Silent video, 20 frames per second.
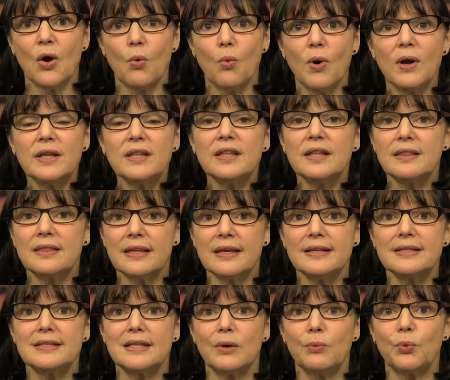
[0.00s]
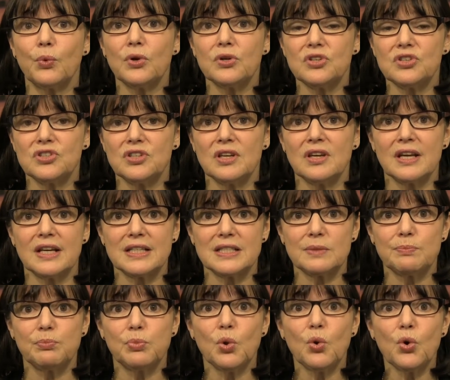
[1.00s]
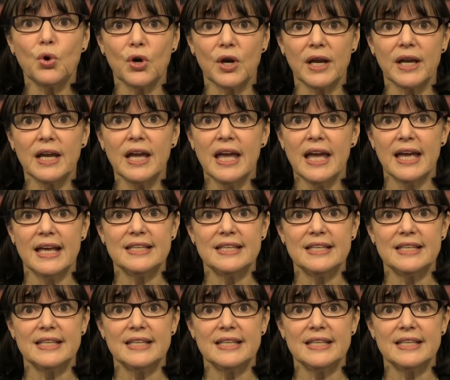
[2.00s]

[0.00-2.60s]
One of the things that we're interested in exploring